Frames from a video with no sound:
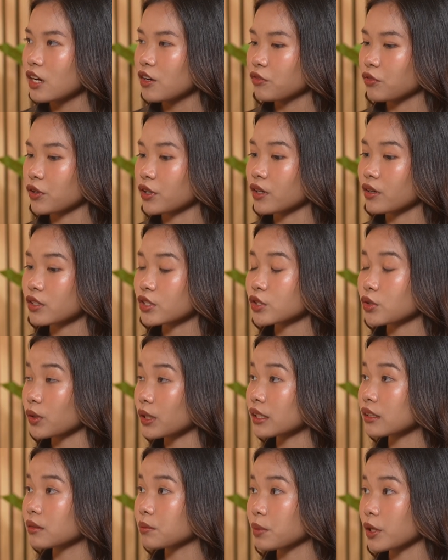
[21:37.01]
for a
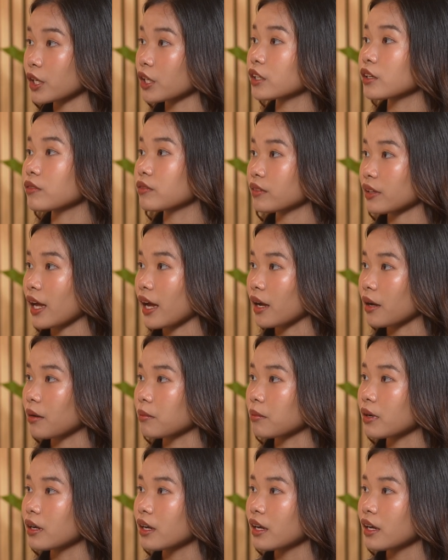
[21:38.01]
short period of time.